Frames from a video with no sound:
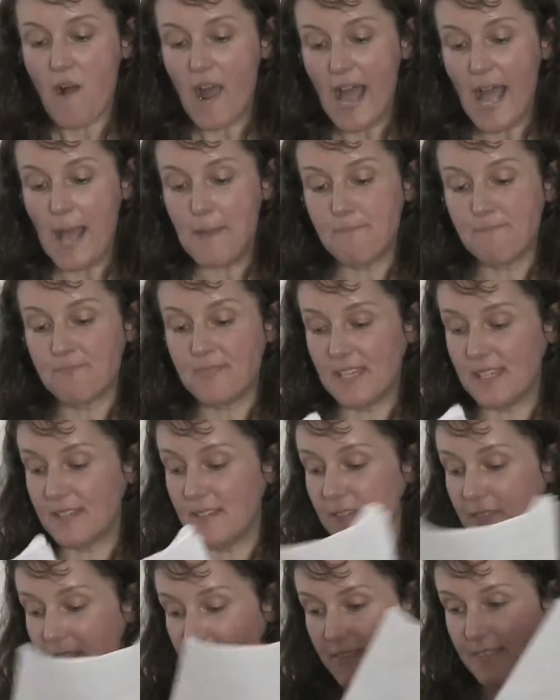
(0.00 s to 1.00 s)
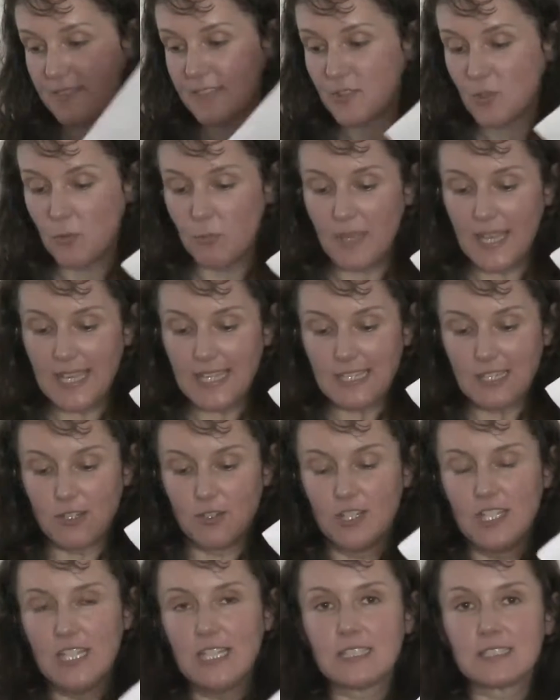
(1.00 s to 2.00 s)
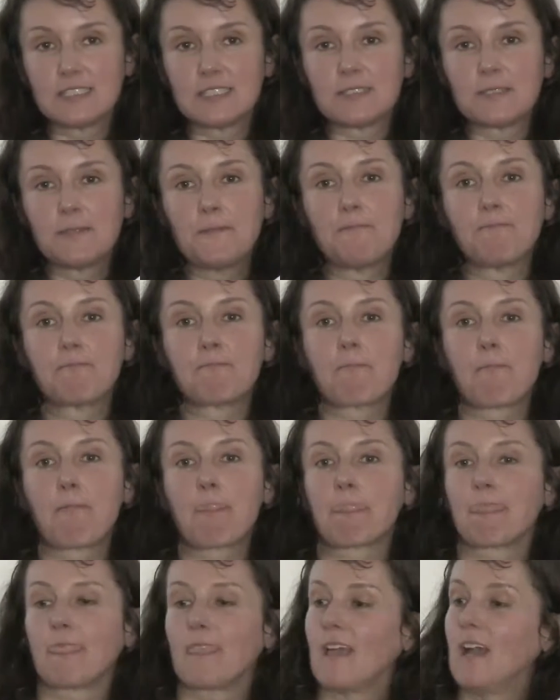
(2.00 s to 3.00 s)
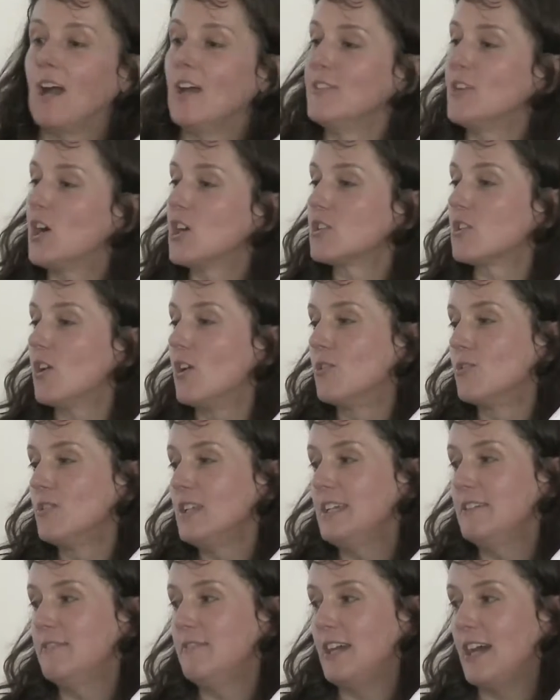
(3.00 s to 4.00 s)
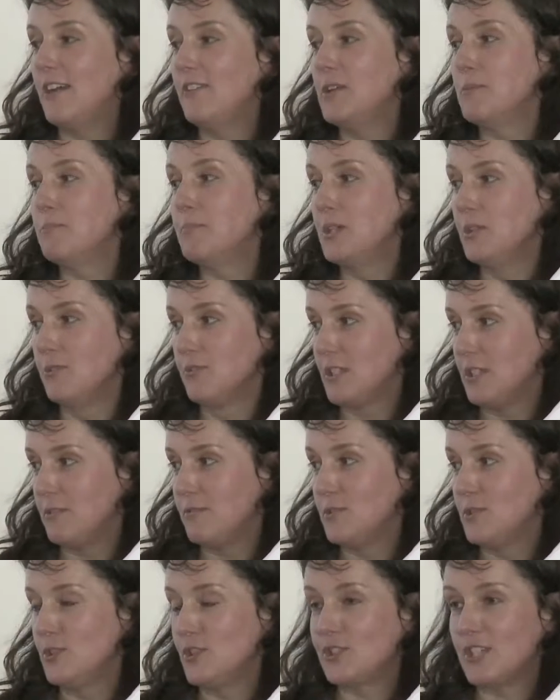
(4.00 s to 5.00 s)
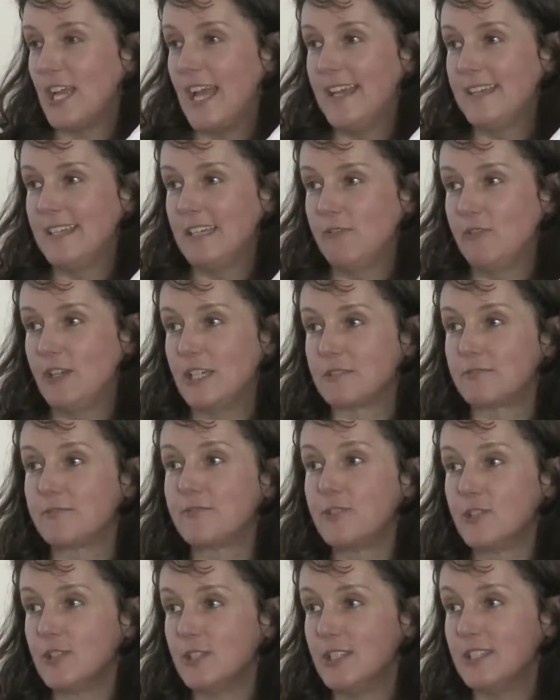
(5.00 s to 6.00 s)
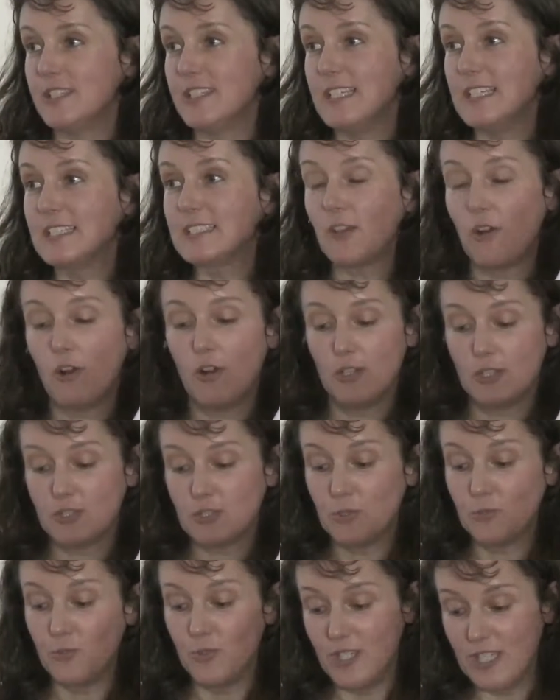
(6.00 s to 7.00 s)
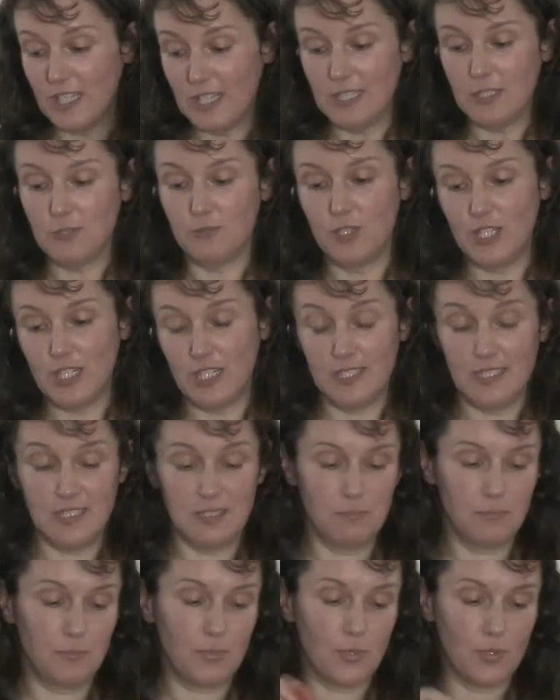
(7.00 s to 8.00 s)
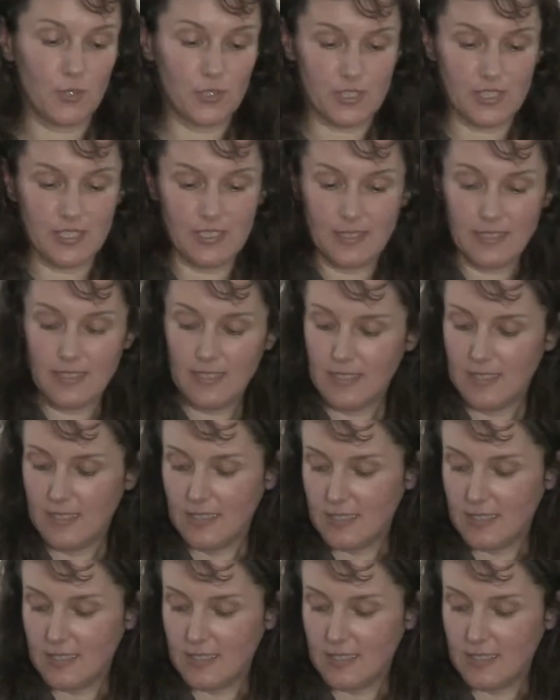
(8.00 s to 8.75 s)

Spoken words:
The tomato is not only very beautiful shiny red fruit, it's also really, really important.